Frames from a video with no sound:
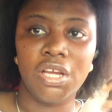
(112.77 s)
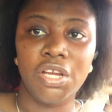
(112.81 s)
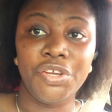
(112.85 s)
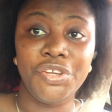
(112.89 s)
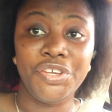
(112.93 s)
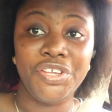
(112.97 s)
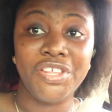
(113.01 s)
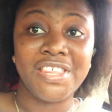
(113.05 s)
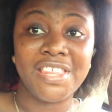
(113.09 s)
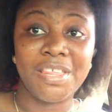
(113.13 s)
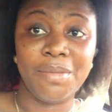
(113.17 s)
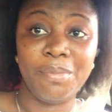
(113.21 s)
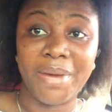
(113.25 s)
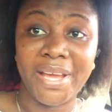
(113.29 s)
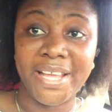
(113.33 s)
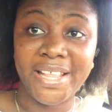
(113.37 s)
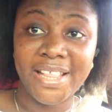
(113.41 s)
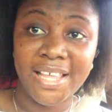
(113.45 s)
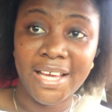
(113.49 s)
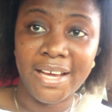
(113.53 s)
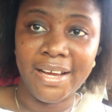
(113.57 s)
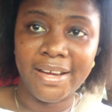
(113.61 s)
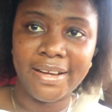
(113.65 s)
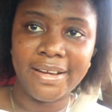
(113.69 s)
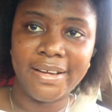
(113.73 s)
You see my
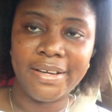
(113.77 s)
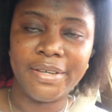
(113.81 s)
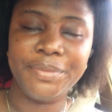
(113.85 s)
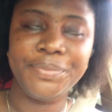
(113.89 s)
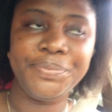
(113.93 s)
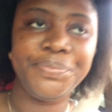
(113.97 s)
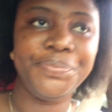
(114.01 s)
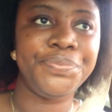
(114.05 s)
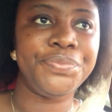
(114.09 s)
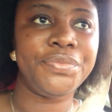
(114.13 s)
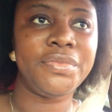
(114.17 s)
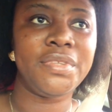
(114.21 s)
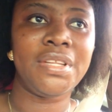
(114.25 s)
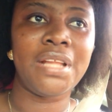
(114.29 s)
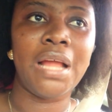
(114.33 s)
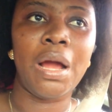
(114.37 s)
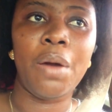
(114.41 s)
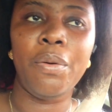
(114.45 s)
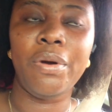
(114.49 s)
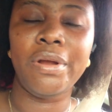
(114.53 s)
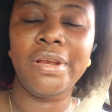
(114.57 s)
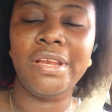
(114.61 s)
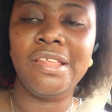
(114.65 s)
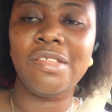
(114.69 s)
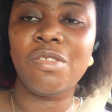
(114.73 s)
tank? That
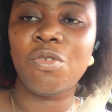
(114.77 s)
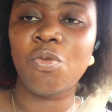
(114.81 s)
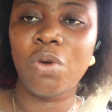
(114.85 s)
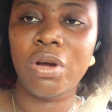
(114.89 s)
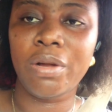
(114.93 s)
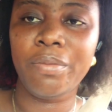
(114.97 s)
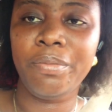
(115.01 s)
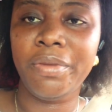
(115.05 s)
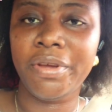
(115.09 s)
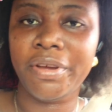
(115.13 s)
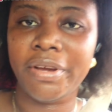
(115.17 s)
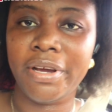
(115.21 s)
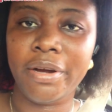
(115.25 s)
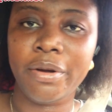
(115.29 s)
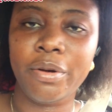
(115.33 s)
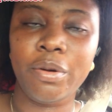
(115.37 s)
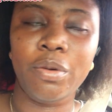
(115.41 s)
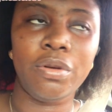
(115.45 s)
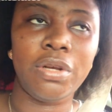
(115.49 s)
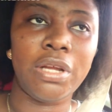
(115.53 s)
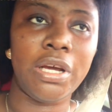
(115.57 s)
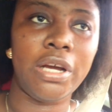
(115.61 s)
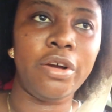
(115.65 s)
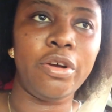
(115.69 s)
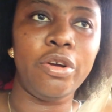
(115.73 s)
one is one miracle
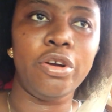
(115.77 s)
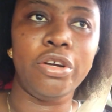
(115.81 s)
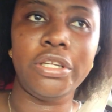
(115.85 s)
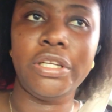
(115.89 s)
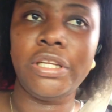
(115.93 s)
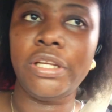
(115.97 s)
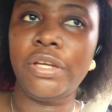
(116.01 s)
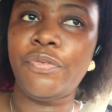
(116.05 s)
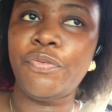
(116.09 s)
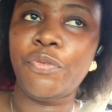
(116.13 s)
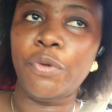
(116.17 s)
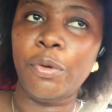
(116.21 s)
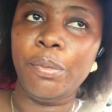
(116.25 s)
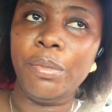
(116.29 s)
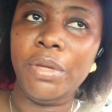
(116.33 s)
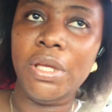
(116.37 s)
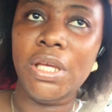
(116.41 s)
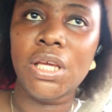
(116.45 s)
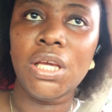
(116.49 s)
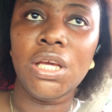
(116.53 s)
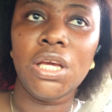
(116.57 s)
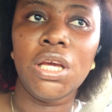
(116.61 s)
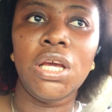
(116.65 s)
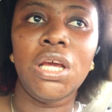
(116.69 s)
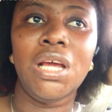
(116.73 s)
that God did for me.
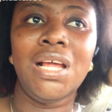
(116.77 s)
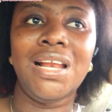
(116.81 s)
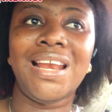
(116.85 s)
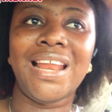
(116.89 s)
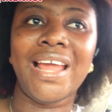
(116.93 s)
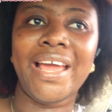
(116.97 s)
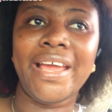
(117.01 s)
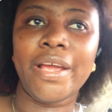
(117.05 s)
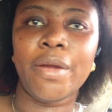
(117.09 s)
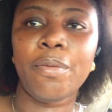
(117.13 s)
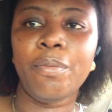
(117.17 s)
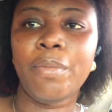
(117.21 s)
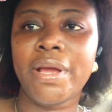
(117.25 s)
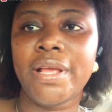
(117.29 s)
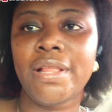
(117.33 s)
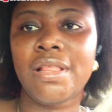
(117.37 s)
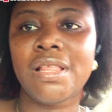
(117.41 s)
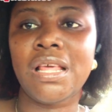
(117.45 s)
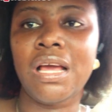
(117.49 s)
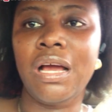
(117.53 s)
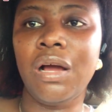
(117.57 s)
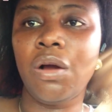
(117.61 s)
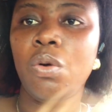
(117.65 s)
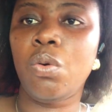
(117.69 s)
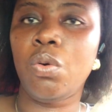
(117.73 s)
Like, my
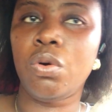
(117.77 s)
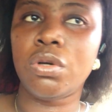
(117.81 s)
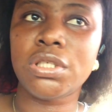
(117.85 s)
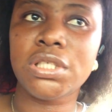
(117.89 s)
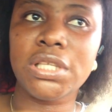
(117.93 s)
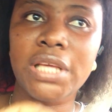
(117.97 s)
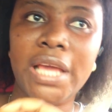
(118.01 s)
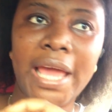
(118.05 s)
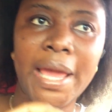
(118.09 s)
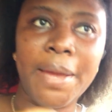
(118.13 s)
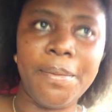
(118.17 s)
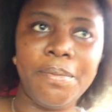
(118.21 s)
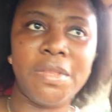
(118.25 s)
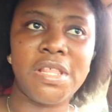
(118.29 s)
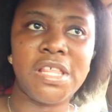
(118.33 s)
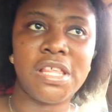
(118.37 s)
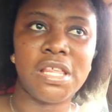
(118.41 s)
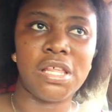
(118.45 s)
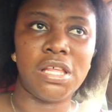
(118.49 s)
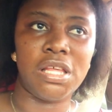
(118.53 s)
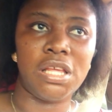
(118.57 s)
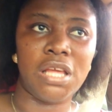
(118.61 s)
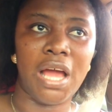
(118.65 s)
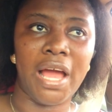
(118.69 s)
tank was empty.